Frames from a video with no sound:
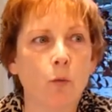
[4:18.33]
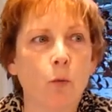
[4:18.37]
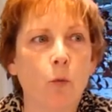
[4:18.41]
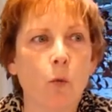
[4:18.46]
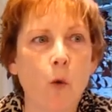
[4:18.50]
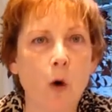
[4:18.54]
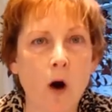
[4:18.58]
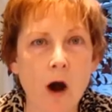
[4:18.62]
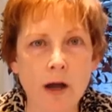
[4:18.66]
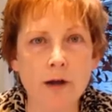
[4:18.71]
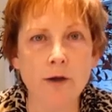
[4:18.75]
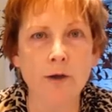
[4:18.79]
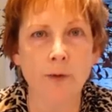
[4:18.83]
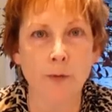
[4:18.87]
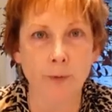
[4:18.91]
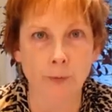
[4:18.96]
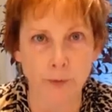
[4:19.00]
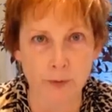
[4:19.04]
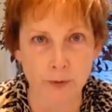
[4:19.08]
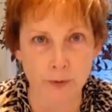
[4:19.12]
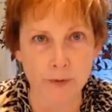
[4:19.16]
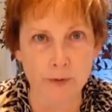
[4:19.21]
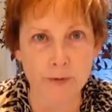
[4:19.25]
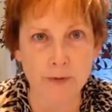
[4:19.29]
water
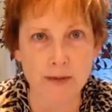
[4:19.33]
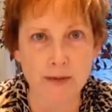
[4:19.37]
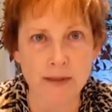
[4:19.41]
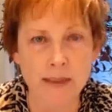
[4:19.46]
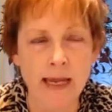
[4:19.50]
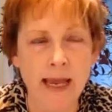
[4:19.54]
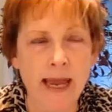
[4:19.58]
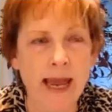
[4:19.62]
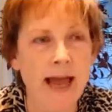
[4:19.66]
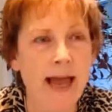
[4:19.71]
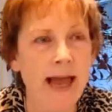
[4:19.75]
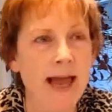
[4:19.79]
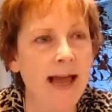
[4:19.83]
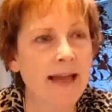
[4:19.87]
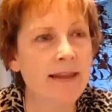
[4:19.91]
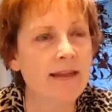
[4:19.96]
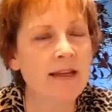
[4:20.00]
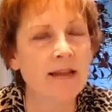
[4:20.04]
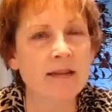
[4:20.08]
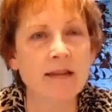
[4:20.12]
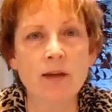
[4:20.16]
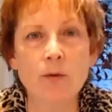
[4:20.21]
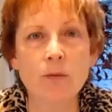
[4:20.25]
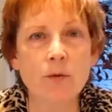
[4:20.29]
roots, and
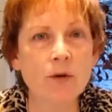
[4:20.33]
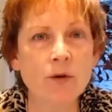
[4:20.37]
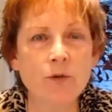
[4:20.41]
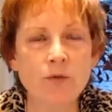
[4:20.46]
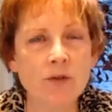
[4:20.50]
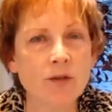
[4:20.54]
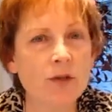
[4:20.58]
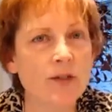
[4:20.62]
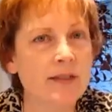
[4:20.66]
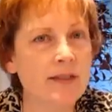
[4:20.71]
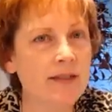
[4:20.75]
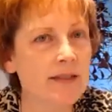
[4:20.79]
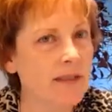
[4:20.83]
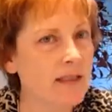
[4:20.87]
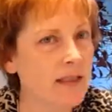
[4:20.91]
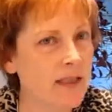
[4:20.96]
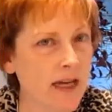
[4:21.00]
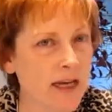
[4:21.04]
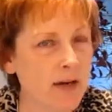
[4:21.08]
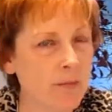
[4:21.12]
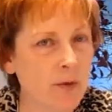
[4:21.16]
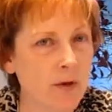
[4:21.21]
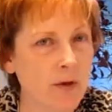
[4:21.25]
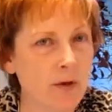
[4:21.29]
that they weren't very
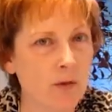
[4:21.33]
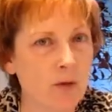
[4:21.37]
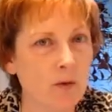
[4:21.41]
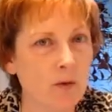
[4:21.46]
stable